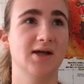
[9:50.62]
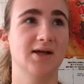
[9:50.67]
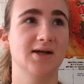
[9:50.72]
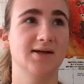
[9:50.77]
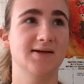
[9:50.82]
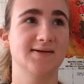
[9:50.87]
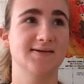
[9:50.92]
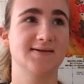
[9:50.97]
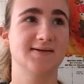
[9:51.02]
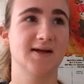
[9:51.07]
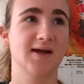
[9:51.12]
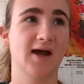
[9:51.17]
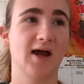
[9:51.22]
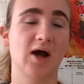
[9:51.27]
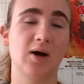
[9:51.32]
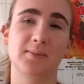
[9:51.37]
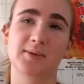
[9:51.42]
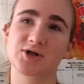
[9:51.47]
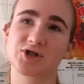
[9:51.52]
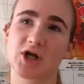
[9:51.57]
is
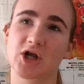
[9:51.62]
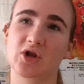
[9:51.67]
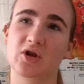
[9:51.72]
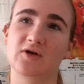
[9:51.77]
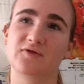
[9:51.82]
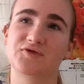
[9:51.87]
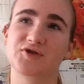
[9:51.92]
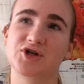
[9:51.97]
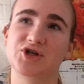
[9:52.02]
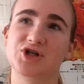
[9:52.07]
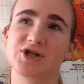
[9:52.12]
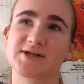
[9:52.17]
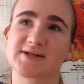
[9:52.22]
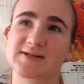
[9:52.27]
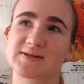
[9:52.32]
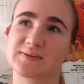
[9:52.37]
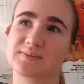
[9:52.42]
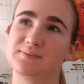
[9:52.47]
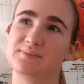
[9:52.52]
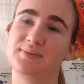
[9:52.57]
how much I love to
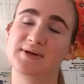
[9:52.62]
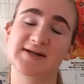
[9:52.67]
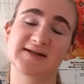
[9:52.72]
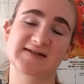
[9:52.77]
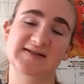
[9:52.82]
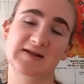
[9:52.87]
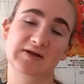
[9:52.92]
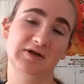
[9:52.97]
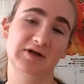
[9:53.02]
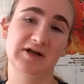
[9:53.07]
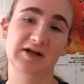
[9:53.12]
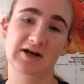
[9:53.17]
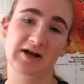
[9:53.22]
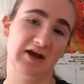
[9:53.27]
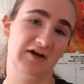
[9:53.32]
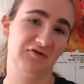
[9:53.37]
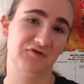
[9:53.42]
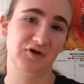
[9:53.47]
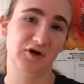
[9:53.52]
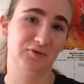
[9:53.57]
just be silly and
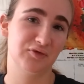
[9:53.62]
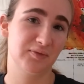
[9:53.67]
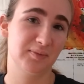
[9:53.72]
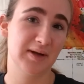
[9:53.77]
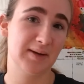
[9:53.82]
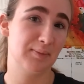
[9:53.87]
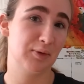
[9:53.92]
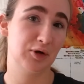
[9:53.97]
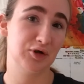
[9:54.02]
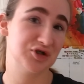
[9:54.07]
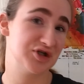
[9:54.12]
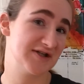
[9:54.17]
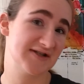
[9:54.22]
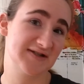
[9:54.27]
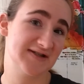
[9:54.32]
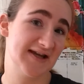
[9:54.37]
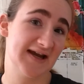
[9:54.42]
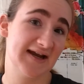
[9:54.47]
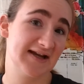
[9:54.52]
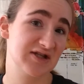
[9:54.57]
have fun with people and
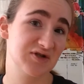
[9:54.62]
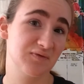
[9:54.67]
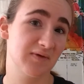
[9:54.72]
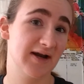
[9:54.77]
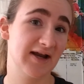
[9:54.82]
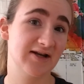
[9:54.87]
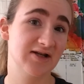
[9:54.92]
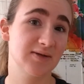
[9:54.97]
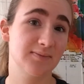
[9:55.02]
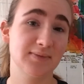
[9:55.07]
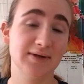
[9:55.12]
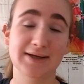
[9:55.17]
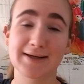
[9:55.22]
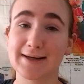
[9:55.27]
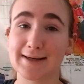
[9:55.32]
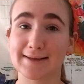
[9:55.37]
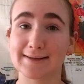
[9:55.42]
just dance randomly,